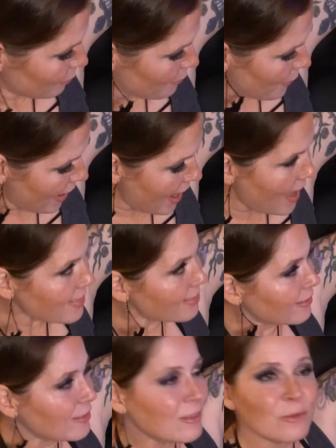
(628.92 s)
bat.
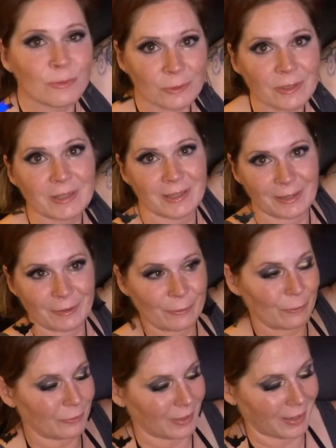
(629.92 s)
This is really
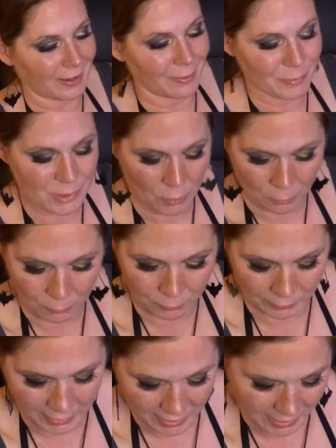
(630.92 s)
cute. Like I'm
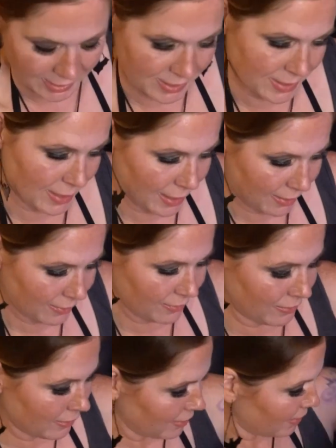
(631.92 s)
totally into
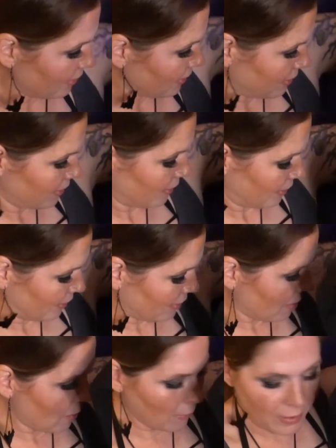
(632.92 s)
this.
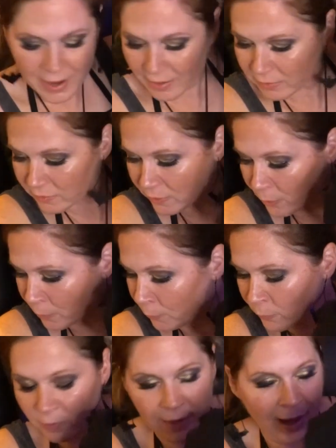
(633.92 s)
All right,
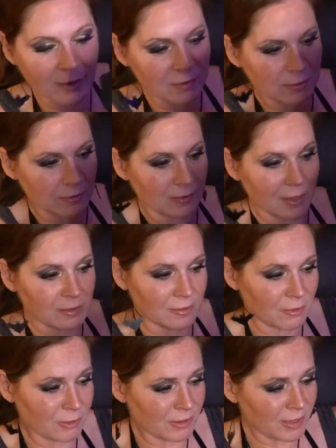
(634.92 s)
so that's that's
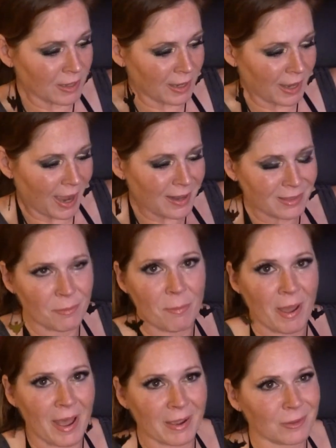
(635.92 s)
everything I got in the
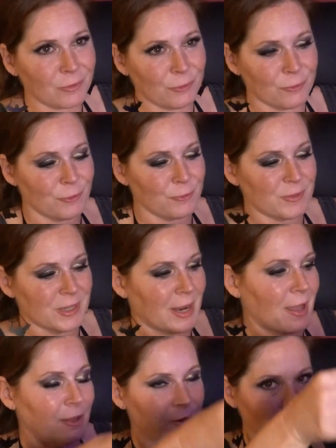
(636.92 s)
box for fifty
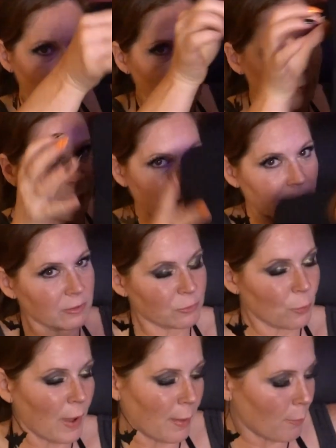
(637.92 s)
dollars. So a pair of
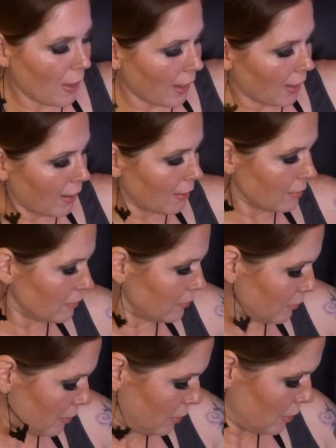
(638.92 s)

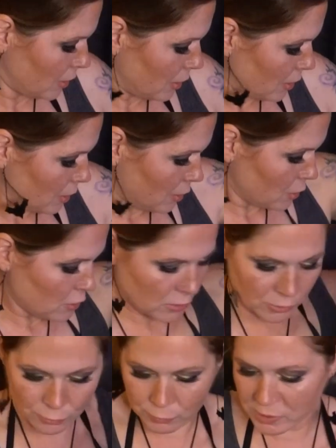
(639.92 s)
sweatpants,
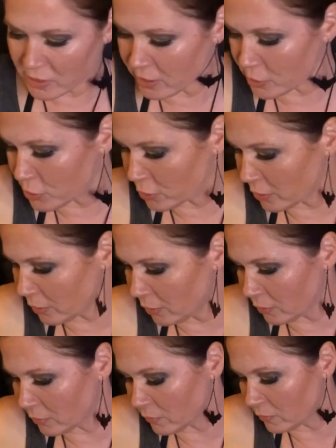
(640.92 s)
two
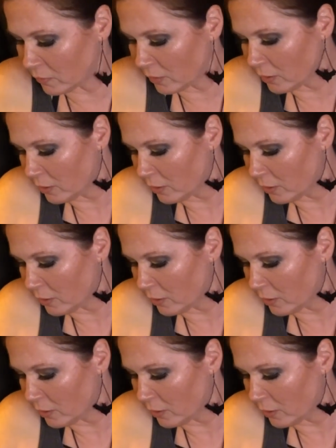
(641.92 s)
t-shirts,